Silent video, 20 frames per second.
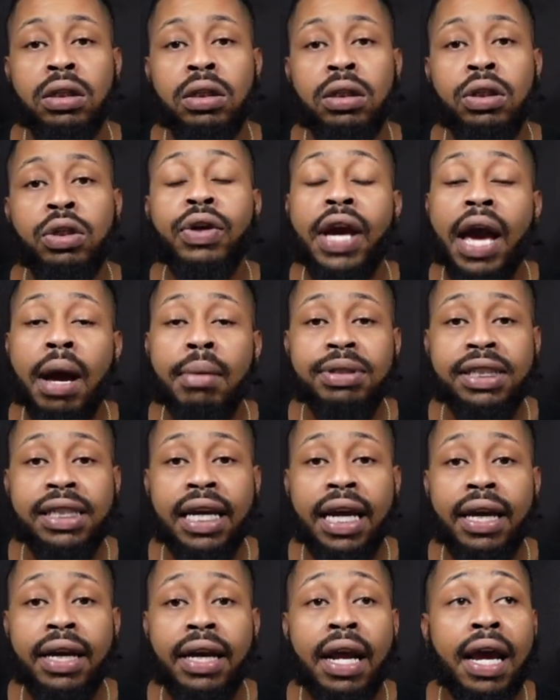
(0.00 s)
You know what I'm
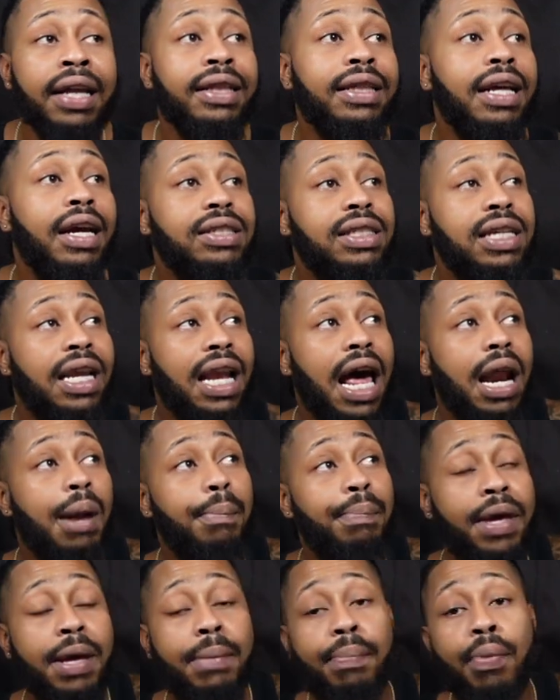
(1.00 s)
saying? There's a lot
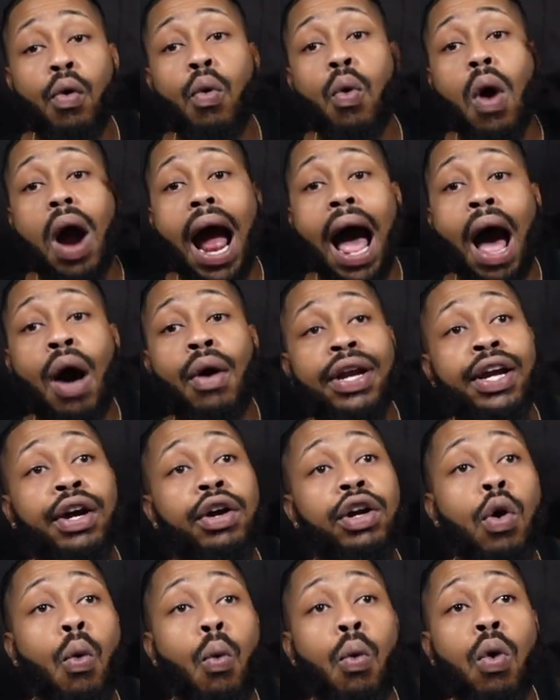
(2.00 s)
of people who are out
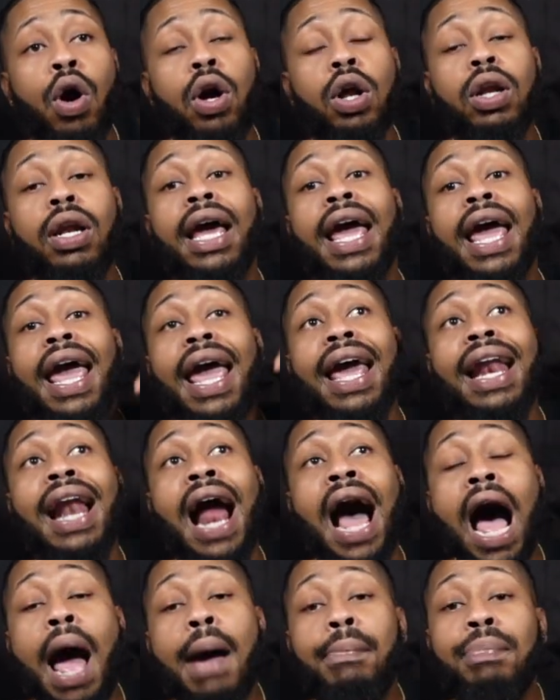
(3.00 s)
here in the world in
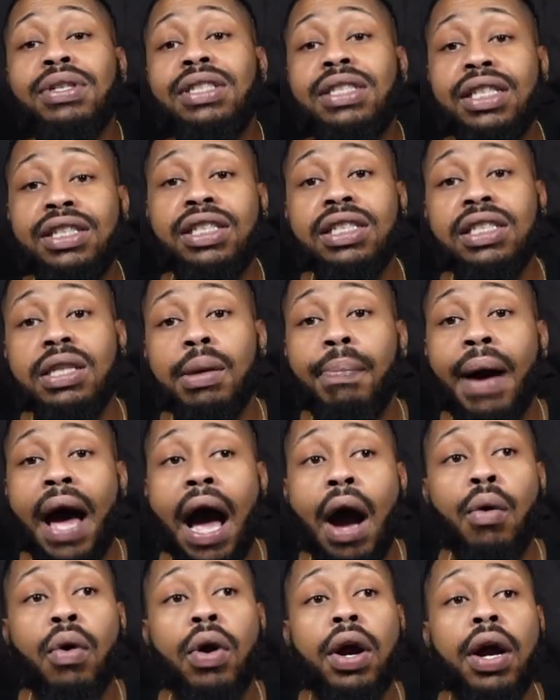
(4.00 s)
high positions of
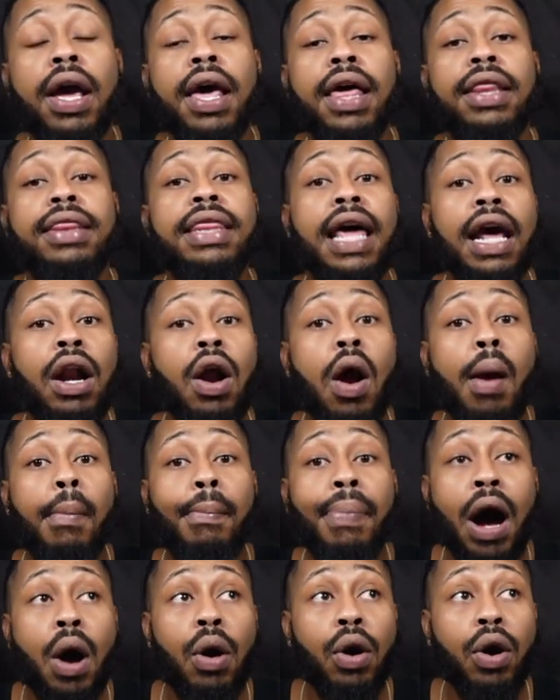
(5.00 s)
power that are
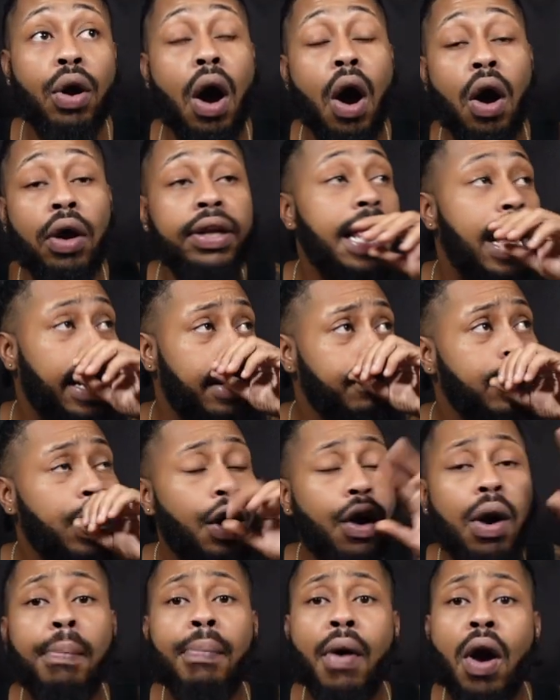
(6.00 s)
a part, or that
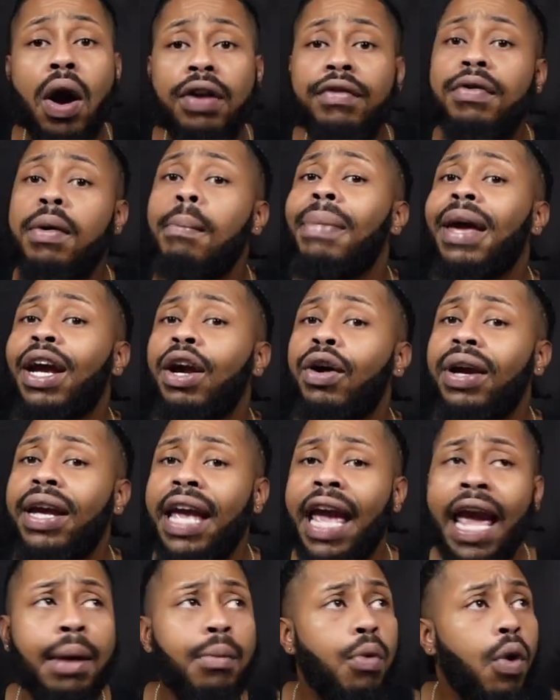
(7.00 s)
they're a part of a bigger
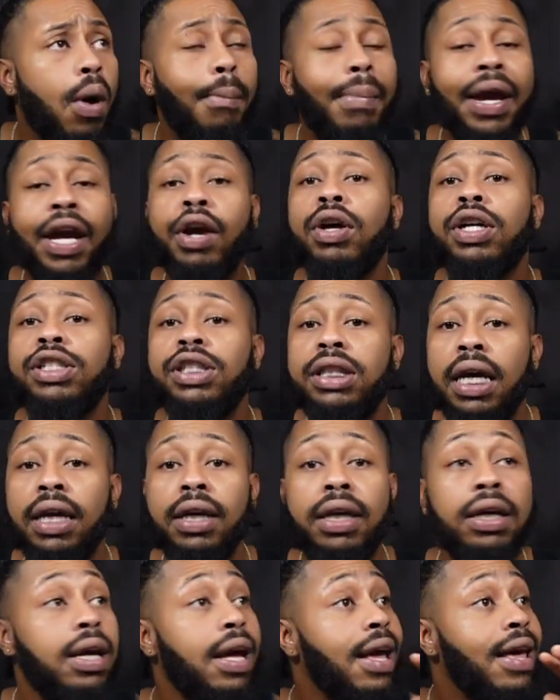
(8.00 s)
game or a bigger
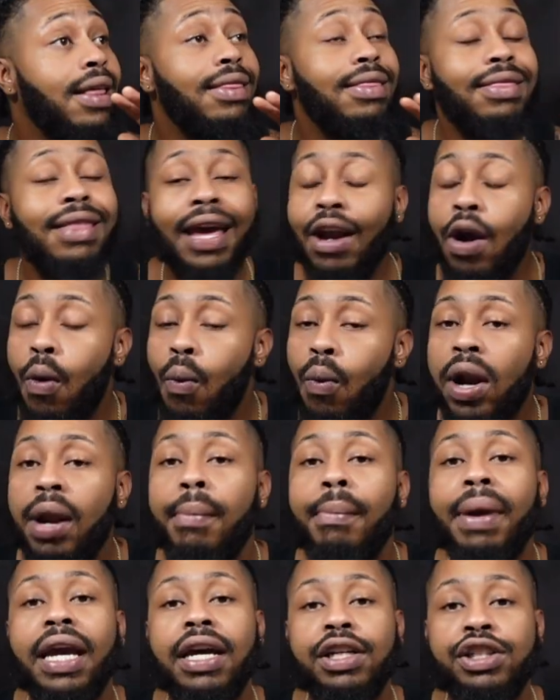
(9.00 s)
agenda. They don't want
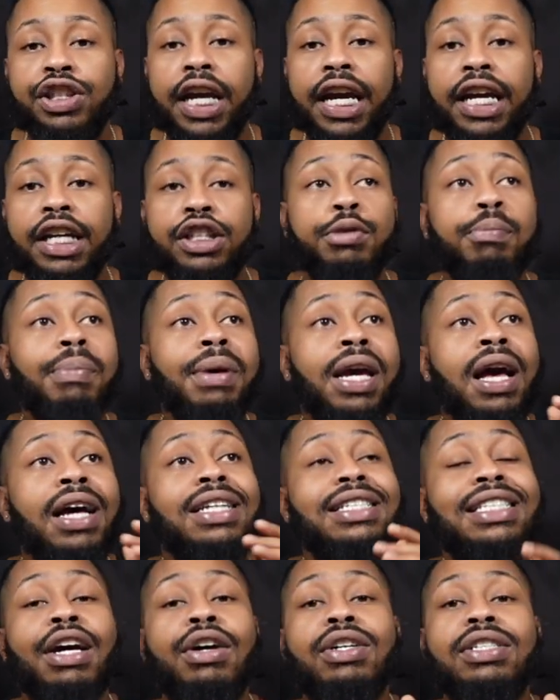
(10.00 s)
to make a change
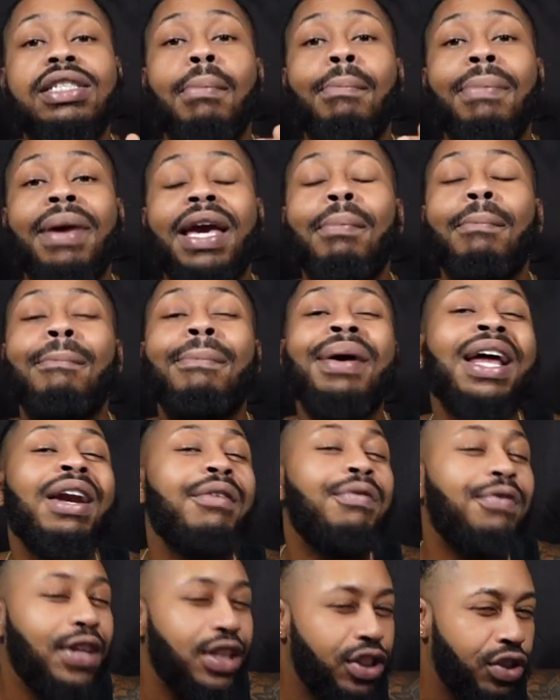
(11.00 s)
because there's a big
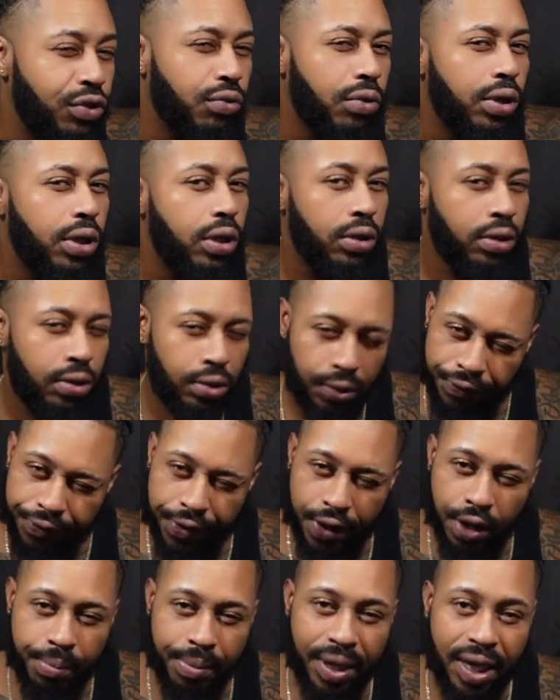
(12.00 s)
benefit to it. You
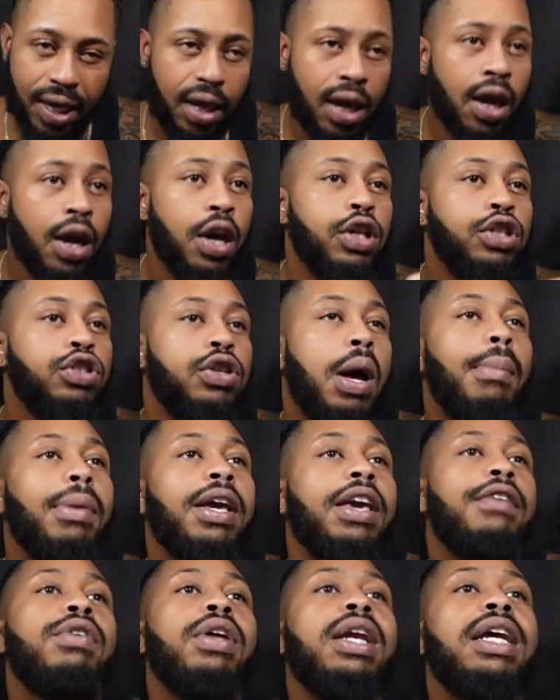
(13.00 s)
feel me? So I'm
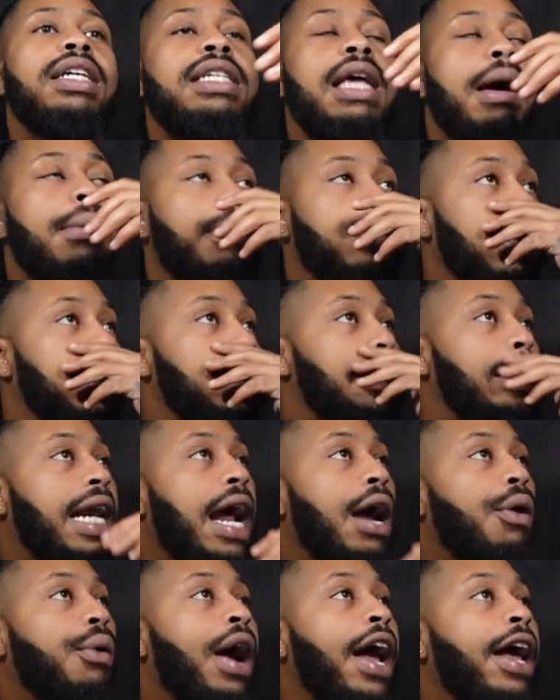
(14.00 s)
going to give you an example into
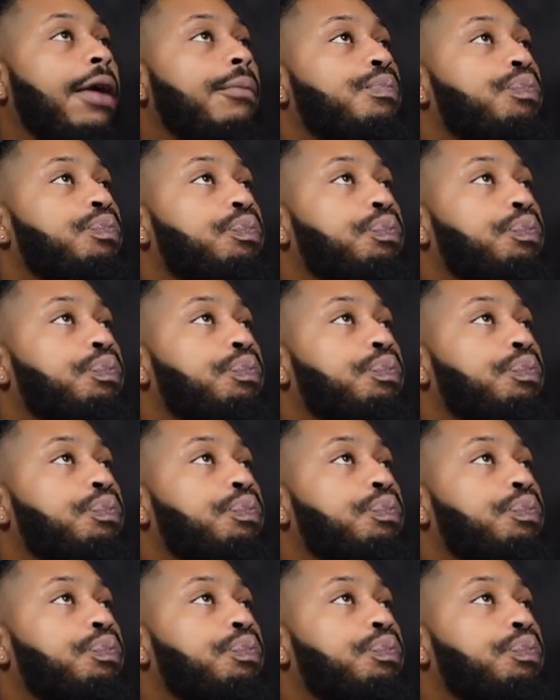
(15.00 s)
that, right?